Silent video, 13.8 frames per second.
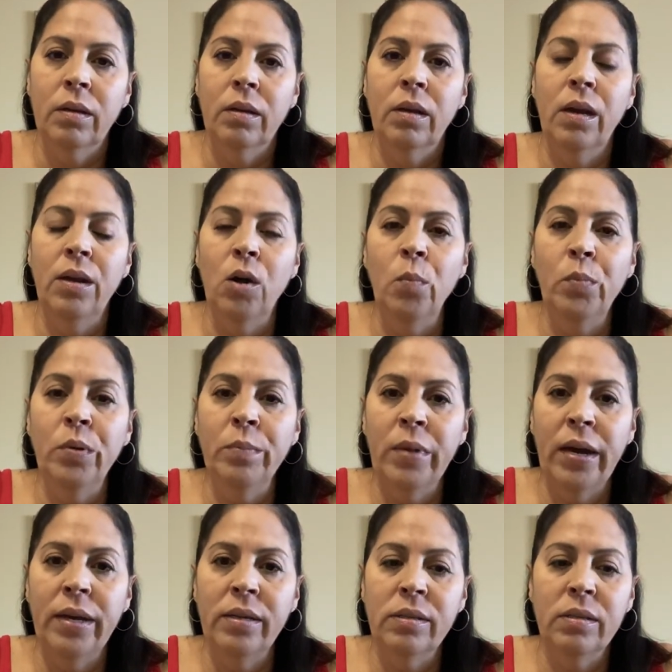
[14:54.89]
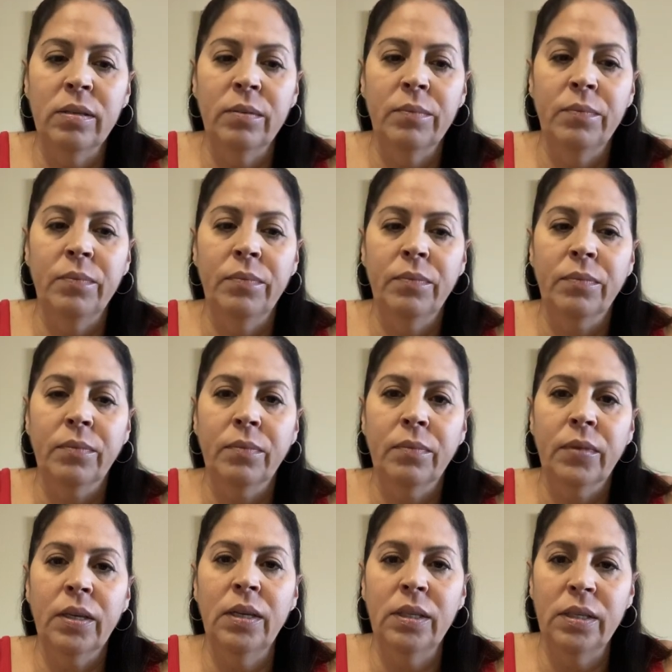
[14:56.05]
an open mind,
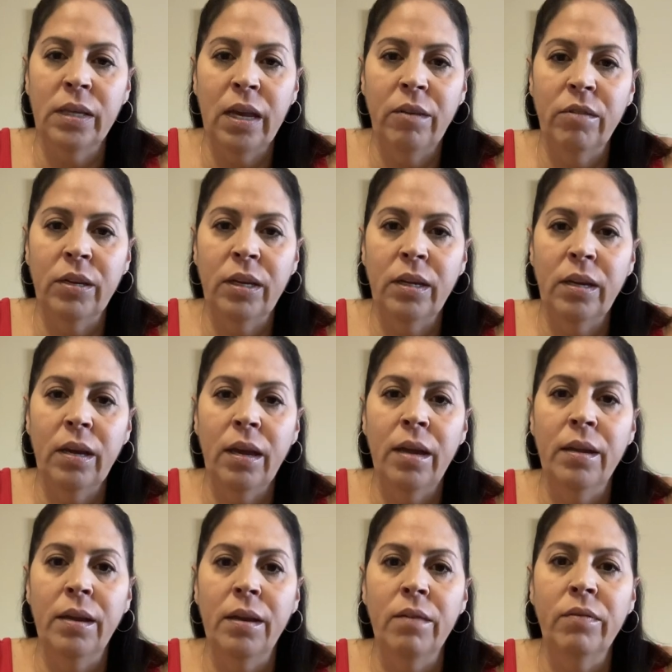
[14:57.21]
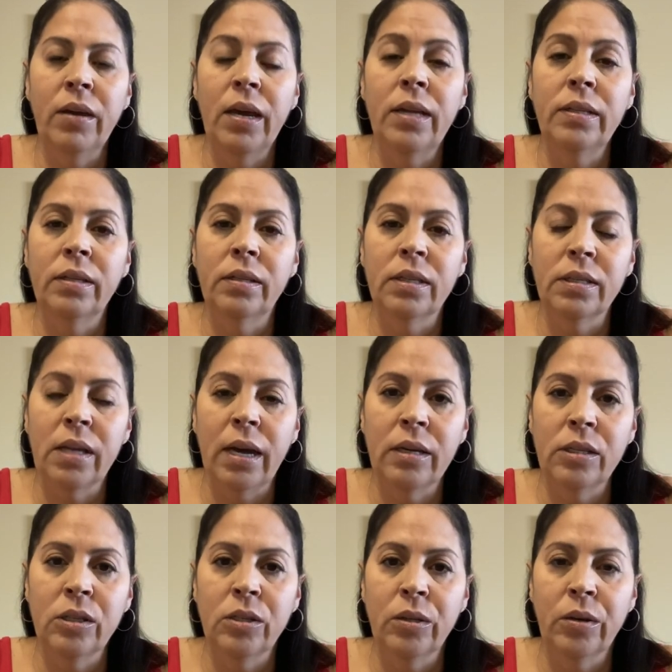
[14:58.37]
integrity, and a never-ending desire
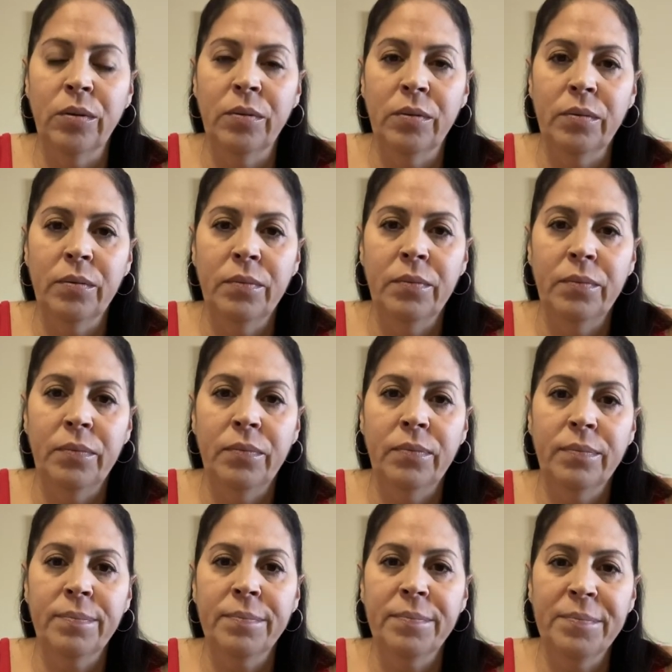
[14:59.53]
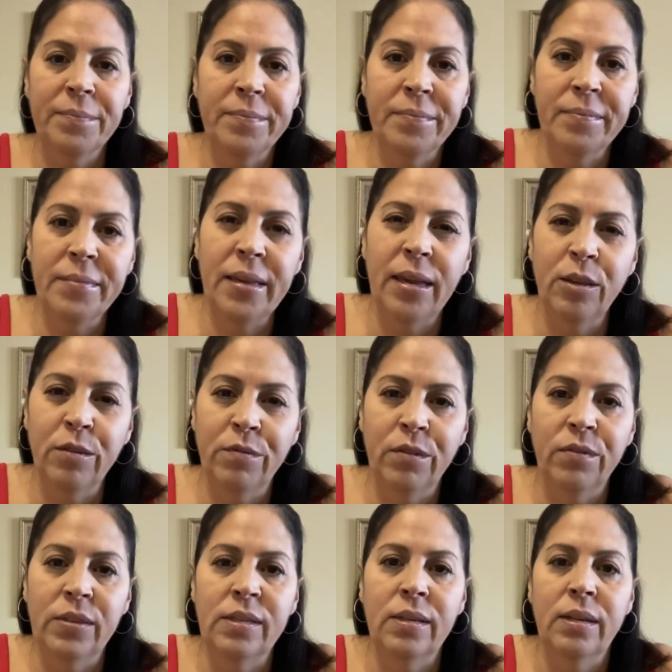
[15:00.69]
to learn. Thank you for
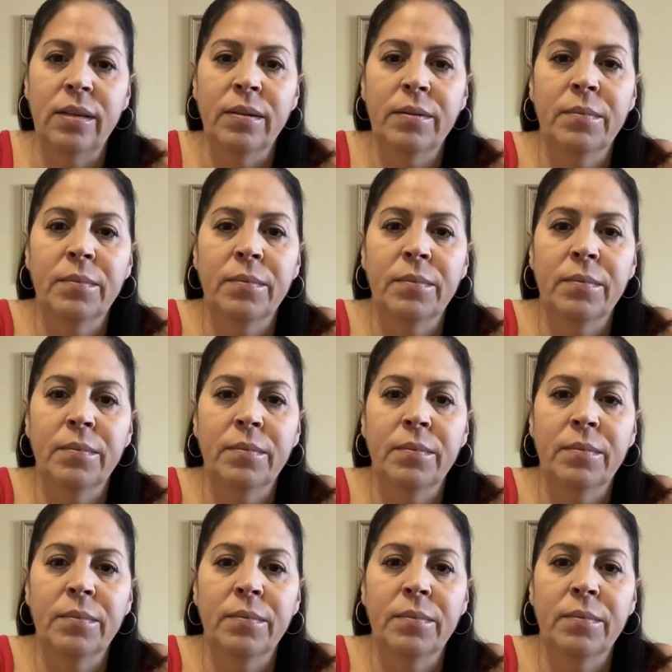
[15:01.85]
visiting.